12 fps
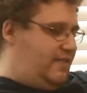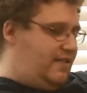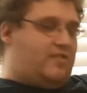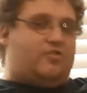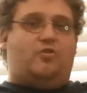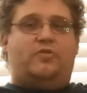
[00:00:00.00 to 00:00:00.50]

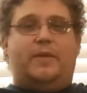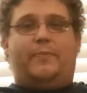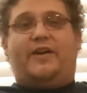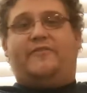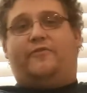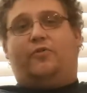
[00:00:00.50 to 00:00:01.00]
This is only
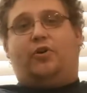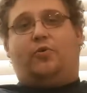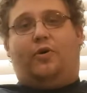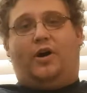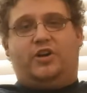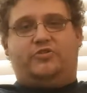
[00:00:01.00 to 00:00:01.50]
but 4
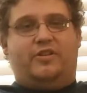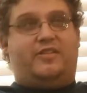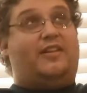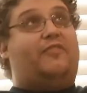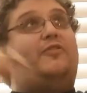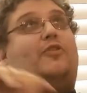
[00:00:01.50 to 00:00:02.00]

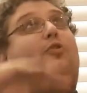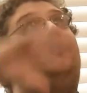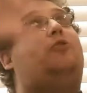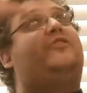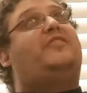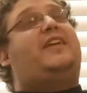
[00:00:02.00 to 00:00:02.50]
quadrants of the
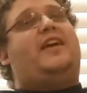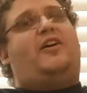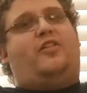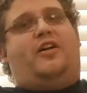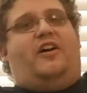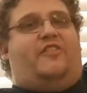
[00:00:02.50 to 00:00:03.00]
whole
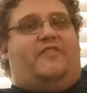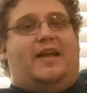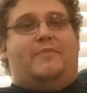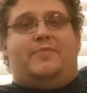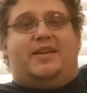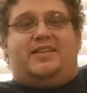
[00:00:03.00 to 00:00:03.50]
scale of
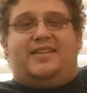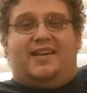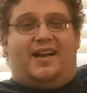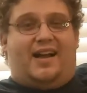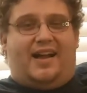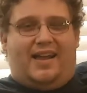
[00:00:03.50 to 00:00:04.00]

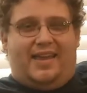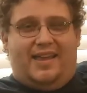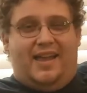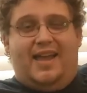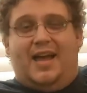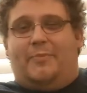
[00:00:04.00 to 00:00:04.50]
MBTI
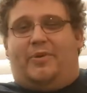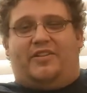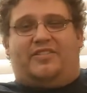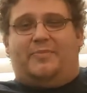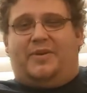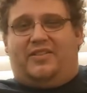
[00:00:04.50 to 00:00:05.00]

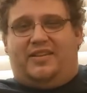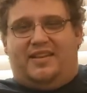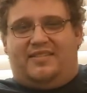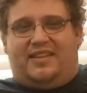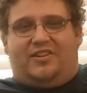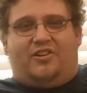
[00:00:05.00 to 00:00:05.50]

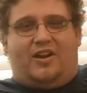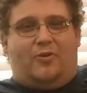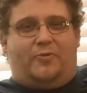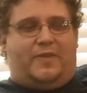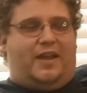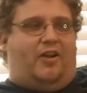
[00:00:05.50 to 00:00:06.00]
possibilities that are
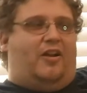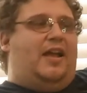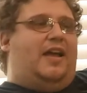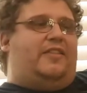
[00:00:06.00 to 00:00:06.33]
out there.